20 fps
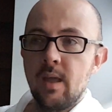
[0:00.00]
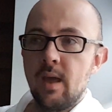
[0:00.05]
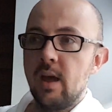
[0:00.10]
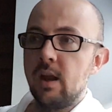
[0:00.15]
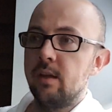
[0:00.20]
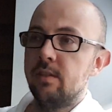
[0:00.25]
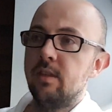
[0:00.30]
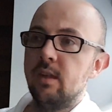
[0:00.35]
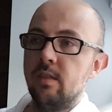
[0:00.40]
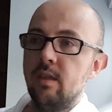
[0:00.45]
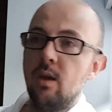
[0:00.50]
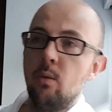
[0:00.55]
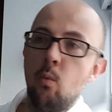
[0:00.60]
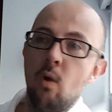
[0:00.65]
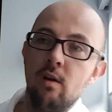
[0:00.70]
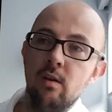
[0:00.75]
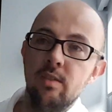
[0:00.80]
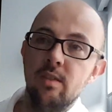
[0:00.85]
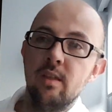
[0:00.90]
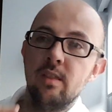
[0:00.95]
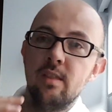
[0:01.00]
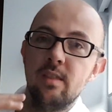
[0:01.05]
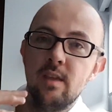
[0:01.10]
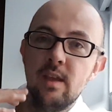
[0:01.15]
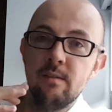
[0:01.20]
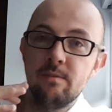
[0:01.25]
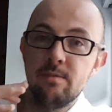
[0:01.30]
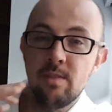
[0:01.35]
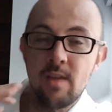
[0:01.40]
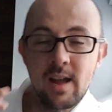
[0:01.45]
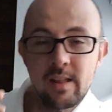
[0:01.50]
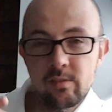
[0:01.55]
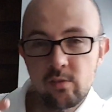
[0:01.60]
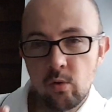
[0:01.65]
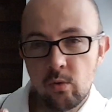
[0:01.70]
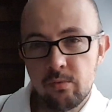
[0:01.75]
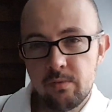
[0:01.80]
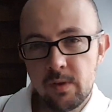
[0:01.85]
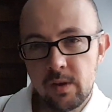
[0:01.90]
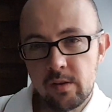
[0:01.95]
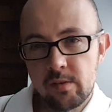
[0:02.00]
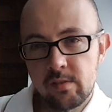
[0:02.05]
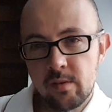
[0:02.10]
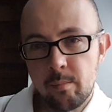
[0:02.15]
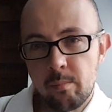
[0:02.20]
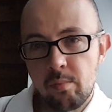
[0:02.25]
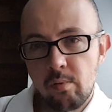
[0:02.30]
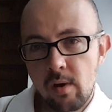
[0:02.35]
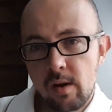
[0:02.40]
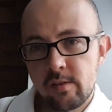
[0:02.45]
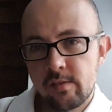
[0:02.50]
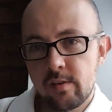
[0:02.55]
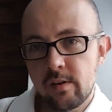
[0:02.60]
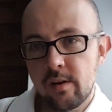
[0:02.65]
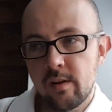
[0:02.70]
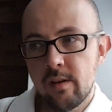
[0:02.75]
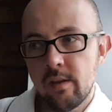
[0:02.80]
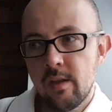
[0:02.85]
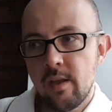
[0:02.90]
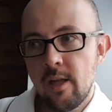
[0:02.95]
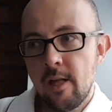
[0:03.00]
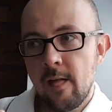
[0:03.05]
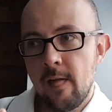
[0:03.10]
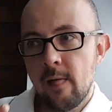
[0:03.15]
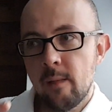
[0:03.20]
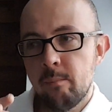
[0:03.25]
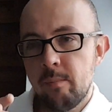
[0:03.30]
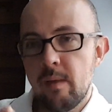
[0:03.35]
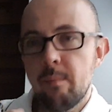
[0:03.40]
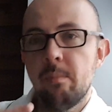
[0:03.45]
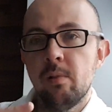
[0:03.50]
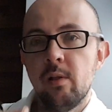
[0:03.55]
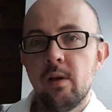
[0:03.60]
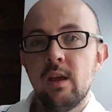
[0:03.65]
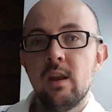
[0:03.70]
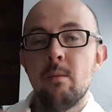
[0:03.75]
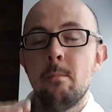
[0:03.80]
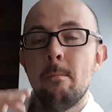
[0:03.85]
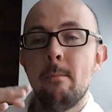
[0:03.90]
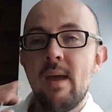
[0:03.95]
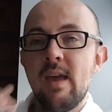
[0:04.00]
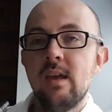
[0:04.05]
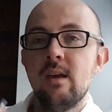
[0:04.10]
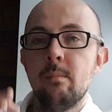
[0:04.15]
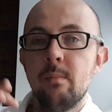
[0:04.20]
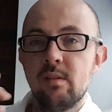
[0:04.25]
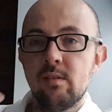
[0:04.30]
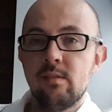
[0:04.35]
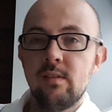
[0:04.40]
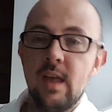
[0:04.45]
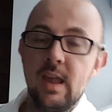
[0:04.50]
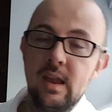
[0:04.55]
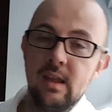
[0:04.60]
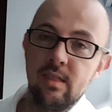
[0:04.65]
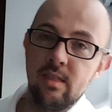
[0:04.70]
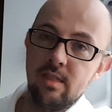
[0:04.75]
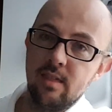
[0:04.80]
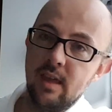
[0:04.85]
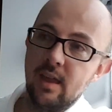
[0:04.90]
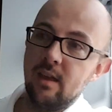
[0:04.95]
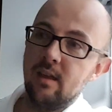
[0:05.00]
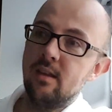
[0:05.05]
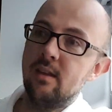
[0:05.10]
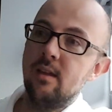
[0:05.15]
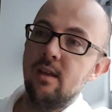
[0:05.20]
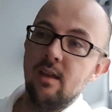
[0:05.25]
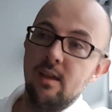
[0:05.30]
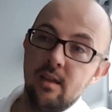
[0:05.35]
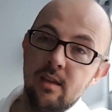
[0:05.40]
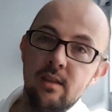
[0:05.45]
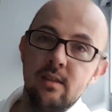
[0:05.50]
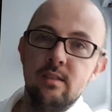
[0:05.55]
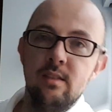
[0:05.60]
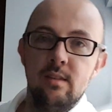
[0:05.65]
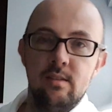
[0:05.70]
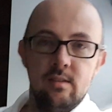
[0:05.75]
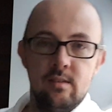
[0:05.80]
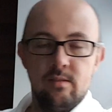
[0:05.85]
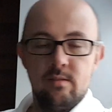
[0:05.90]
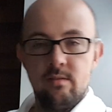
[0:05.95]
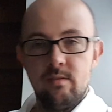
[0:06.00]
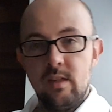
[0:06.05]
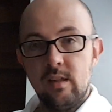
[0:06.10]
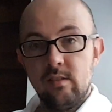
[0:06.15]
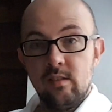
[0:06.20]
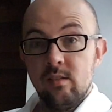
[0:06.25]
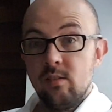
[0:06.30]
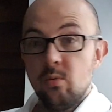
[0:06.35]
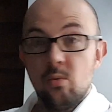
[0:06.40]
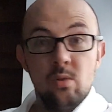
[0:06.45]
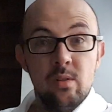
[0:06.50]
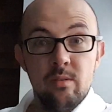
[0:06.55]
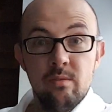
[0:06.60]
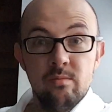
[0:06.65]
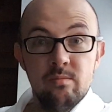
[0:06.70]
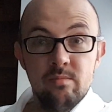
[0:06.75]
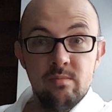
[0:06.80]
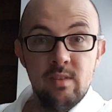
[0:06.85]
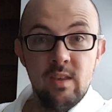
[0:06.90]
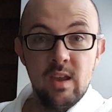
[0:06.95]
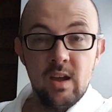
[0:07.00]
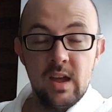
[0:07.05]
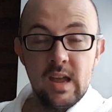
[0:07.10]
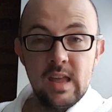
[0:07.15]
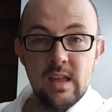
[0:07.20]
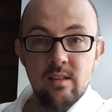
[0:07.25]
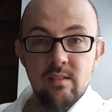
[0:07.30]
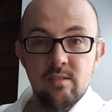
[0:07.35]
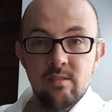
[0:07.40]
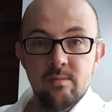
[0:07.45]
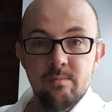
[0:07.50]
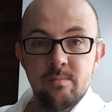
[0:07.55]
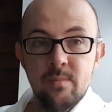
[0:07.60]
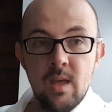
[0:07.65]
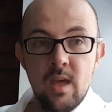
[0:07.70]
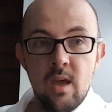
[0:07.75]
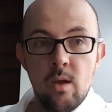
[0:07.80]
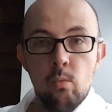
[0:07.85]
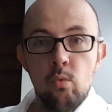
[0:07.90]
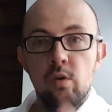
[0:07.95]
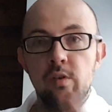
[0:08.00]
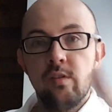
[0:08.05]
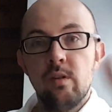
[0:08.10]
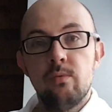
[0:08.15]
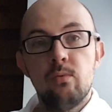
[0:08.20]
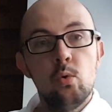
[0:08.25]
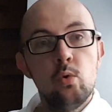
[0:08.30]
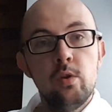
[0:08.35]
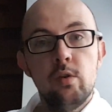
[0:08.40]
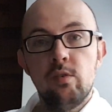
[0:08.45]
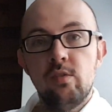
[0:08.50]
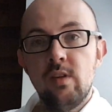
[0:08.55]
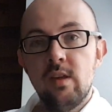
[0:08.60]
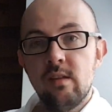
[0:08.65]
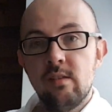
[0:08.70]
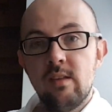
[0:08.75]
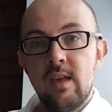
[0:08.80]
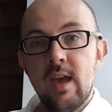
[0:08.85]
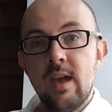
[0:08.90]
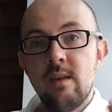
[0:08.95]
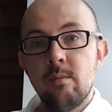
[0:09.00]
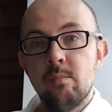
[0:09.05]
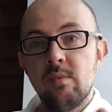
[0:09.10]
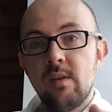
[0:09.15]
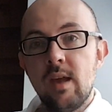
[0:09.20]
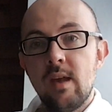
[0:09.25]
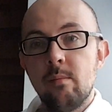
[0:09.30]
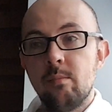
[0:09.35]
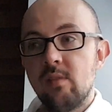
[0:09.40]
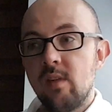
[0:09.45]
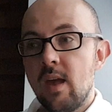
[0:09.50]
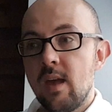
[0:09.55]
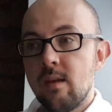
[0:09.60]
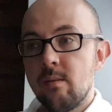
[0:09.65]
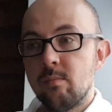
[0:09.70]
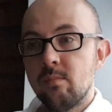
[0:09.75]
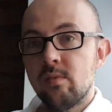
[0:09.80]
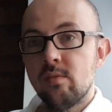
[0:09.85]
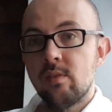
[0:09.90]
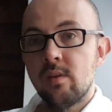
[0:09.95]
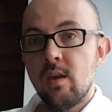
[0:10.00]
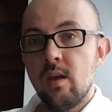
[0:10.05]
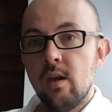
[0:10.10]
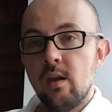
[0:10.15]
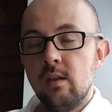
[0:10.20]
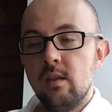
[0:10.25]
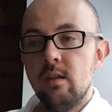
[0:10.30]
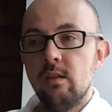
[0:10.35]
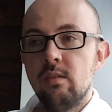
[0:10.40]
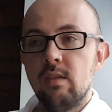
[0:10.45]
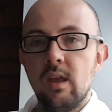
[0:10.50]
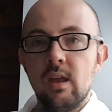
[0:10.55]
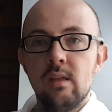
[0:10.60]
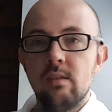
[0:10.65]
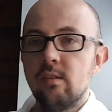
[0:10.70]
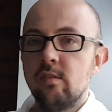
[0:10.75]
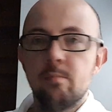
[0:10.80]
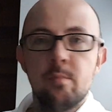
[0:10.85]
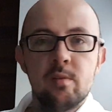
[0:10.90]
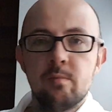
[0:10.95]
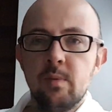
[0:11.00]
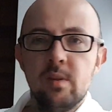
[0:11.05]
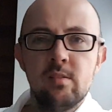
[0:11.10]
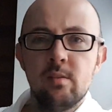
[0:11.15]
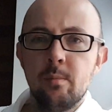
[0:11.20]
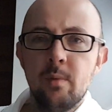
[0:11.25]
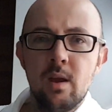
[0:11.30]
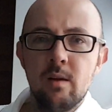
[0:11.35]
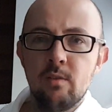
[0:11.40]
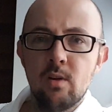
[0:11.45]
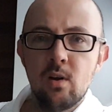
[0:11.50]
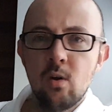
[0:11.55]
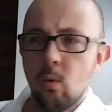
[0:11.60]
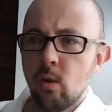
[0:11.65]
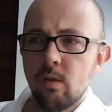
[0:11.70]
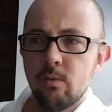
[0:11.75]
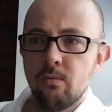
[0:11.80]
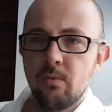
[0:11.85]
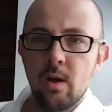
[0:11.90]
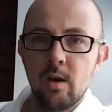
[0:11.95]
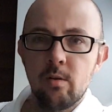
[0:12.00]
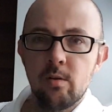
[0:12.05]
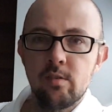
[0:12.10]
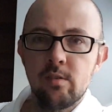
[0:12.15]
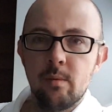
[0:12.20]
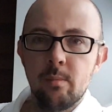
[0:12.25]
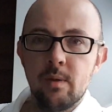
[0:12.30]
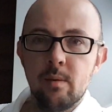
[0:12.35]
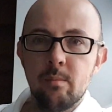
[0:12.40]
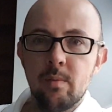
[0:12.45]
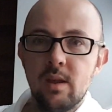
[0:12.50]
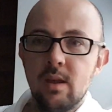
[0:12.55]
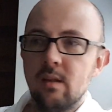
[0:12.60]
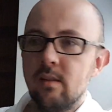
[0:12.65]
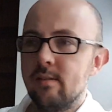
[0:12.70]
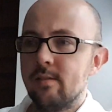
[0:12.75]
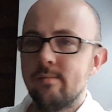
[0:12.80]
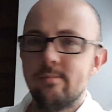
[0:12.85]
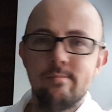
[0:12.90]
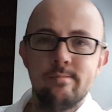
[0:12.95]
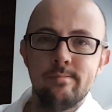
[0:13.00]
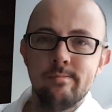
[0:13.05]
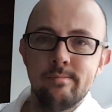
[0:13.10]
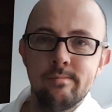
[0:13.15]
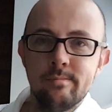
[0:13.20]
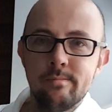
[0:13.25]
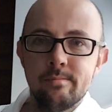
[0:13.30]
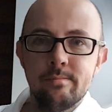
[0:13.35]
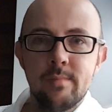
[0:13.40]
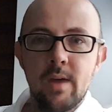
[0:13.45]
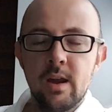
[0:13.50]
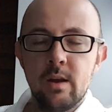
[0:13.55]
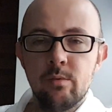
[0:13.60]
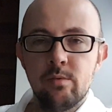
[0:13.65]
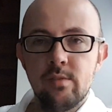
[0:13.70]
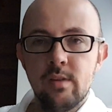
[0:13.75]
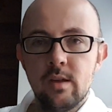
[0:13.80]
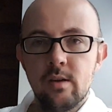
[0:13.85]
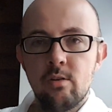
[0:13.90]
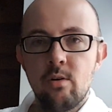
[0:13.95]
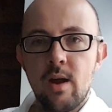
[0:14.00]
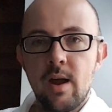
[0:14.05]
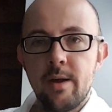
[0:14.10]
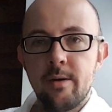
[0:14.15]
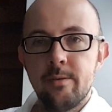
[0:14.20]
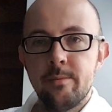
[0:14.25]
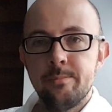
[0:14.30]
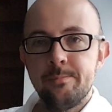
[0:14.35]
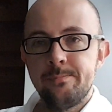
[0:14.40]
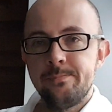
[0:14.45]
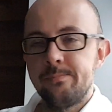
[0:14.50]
And I think they're worried that if that's your first impression, people are going to make a mistake and think this is all that TI is. Whereas if all you see is games, you'd think this must be some kind of a qualifier or something because I don't see a crowd.